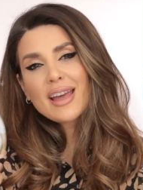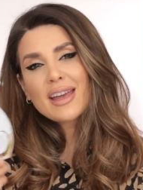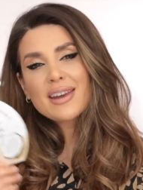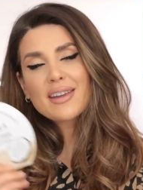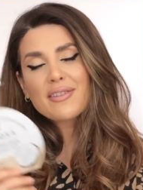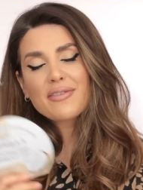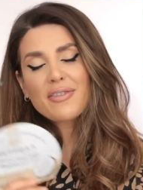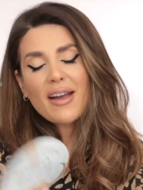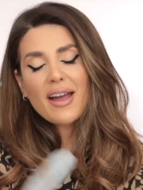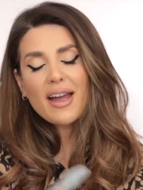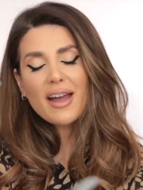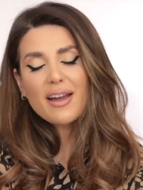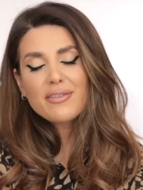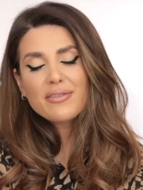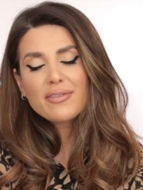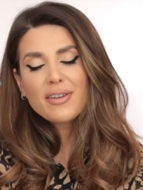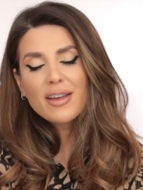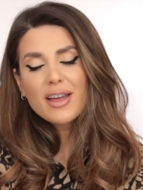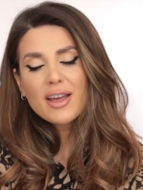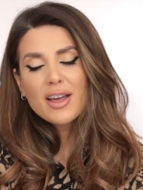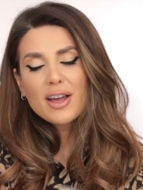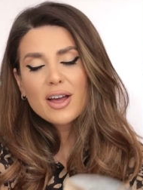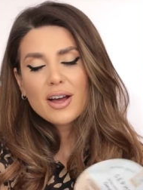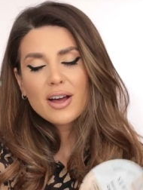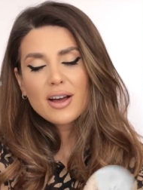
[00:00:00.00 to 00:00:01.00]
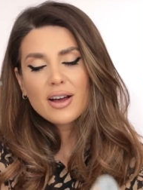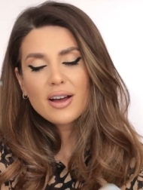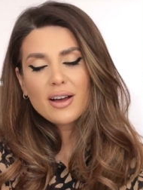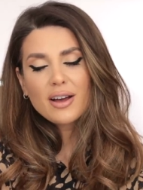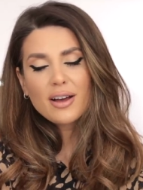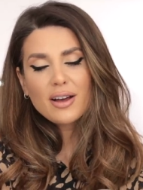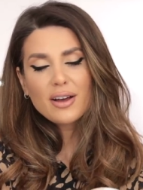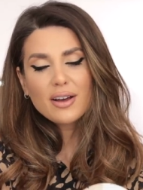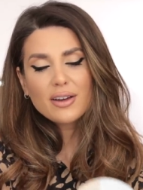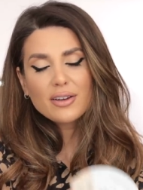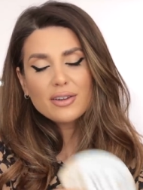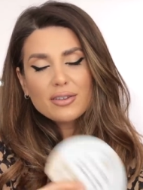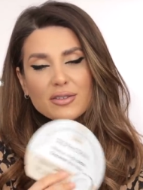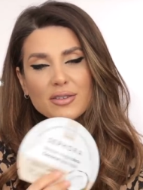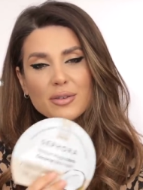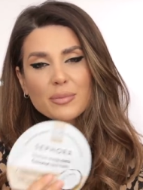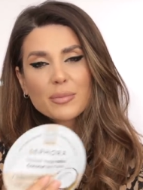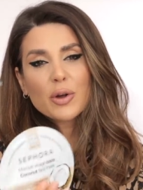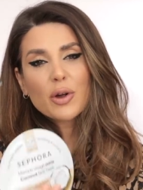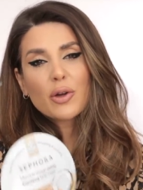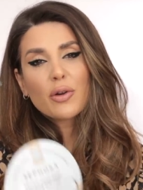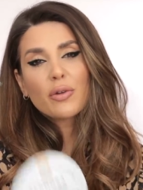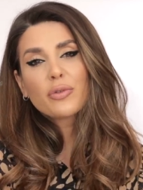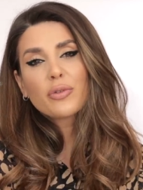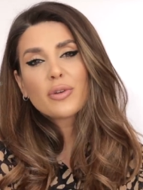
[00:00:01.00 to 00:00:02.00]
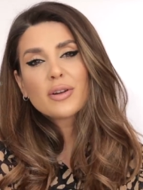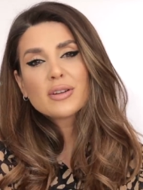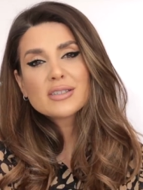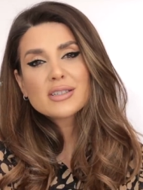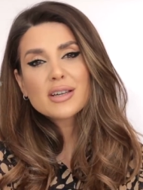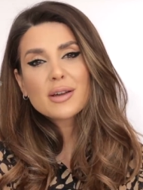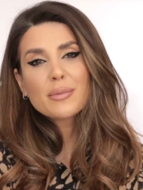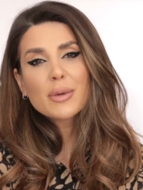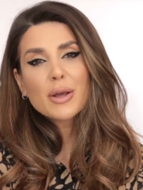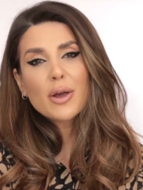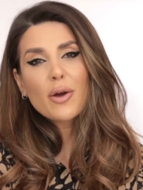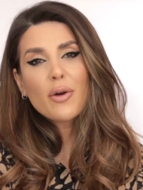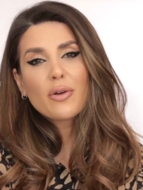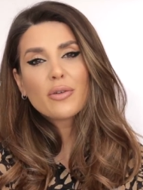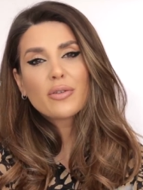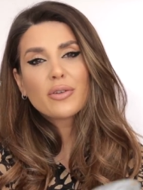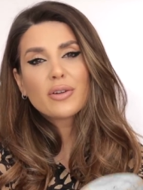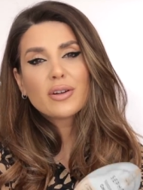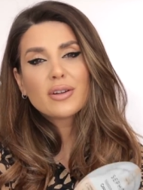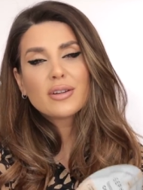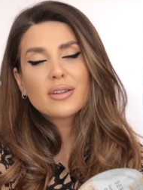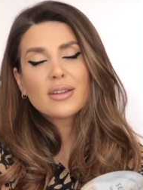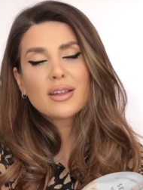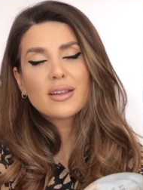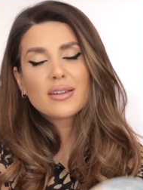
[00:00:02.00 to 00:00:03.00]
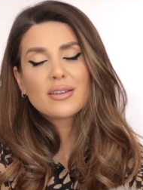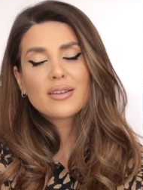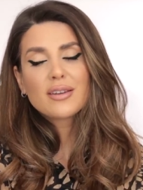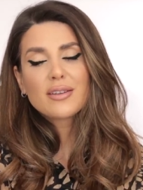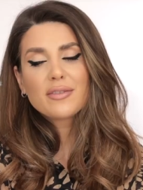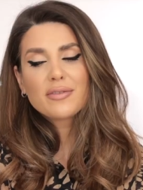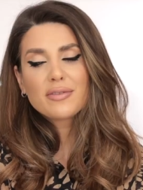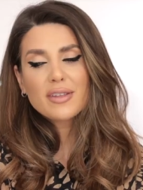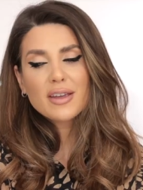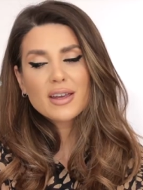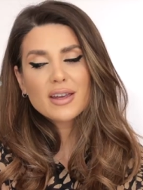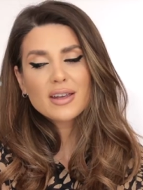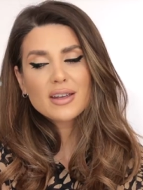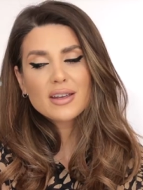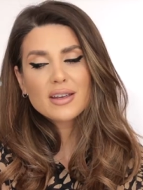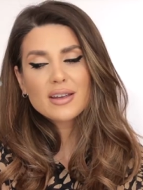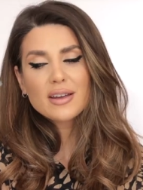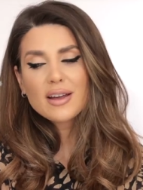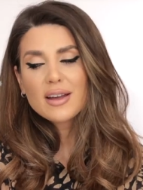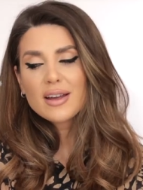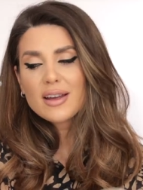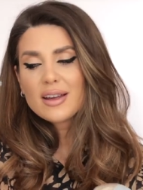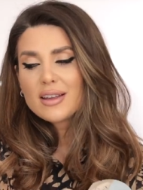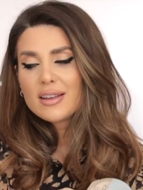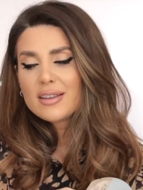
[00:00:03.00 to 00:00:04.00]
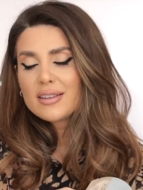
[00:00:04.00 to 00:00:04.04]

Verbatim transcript: And if I have uh, some girlfriends coming over and if they